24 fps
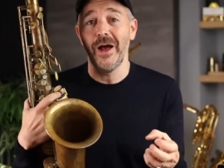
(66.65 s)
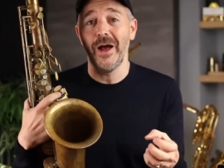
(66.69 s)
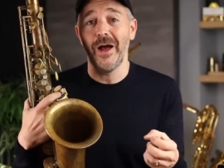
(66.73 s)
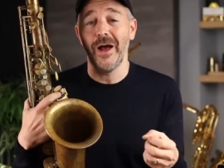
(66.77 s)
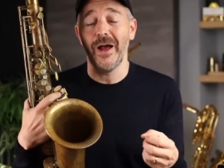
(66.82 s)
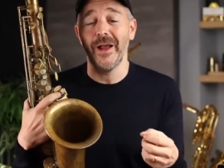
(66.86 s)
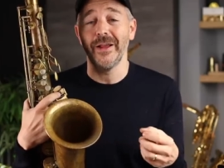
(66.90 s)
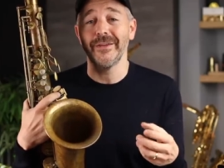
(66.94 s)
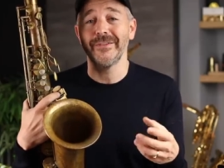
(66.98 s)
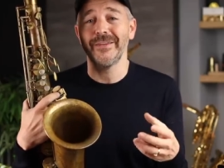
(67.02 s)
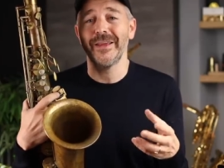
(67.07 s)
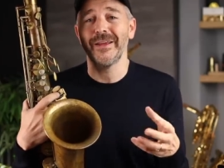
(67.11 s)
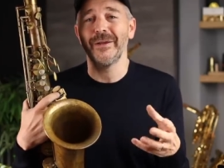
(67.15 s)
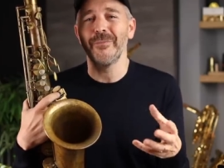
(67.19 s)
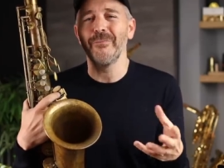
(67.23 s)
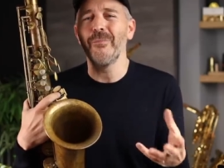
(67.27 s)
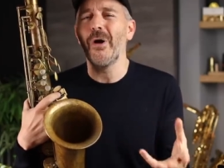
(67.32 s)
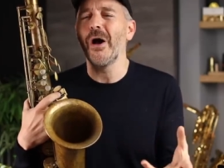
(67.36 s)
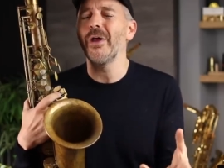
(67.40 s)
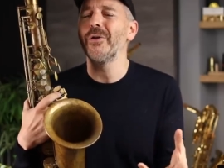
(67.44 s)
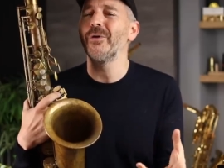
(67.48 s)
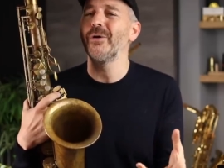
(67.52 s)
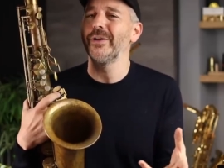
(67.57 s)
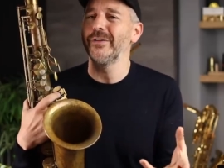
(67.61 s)
Uh, it's like
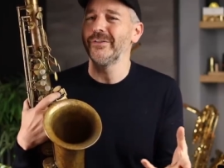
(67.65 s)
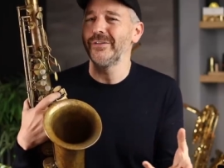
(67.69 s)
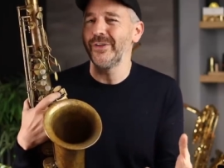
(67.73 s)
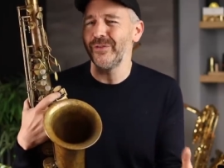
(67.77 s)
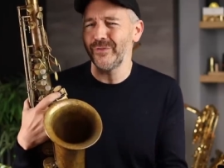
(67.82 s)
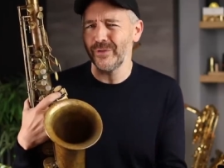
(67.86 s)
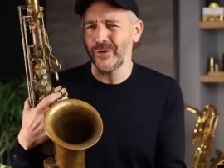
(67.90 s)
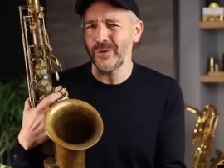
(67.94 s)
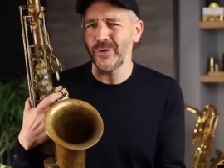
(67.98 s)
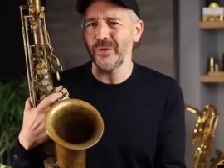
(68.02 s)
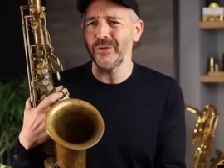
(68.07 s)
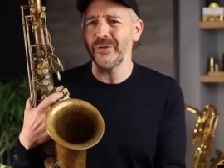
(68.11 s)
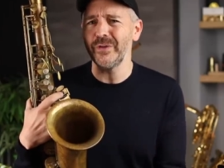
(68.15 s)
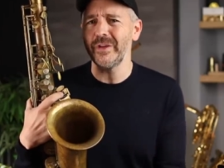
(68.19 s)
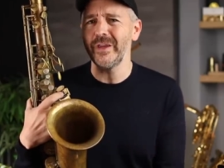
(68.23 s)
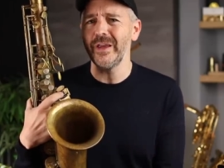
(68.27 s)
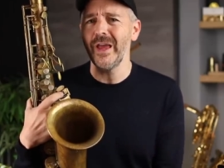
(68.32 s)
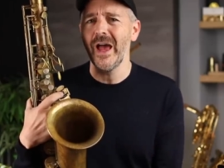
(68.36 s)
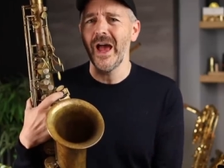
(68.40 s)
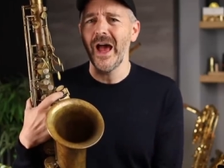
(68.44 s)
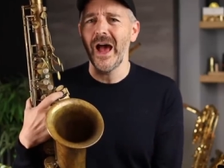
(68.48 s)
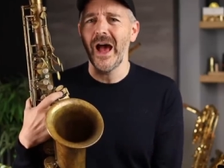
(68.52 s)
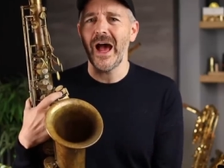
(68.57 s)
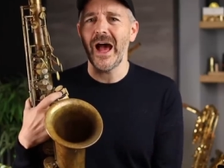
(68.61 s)
moderate
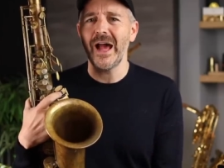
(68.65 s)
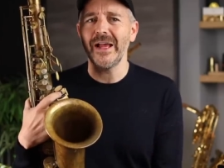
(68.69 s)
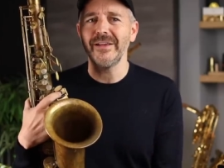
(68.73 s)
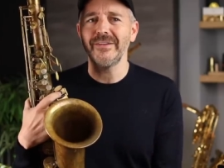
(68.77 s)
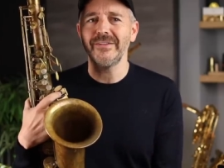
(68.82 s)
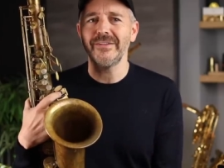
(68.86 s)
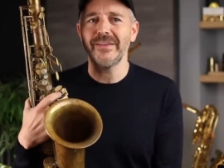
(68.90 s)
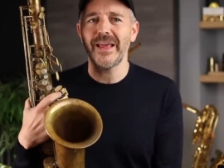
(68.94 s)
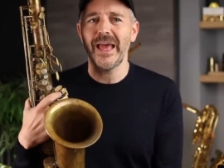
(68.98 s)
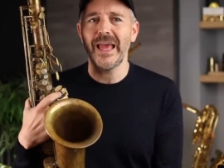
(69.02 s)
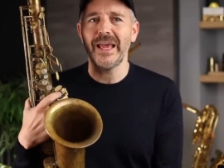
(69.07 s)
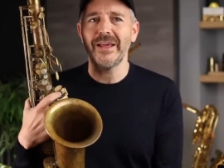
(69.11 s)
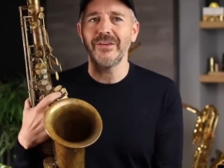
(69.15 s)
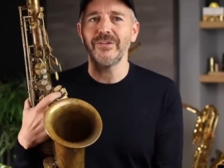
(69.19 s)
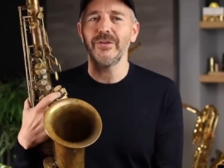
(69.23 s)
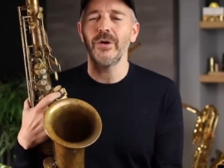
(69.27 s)
difficulty, I'd say.